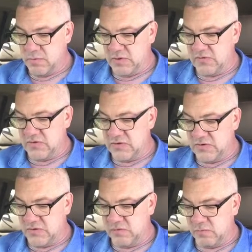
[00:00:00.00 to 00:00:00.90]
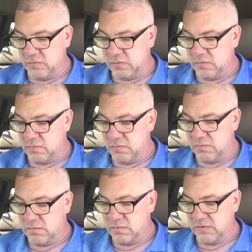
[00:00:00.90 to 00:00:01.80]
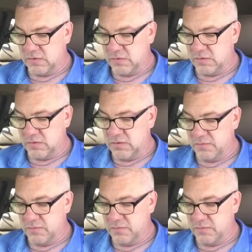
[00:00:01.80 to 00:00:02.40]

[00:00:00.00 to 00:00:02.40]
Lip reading: My son Jason would disagree.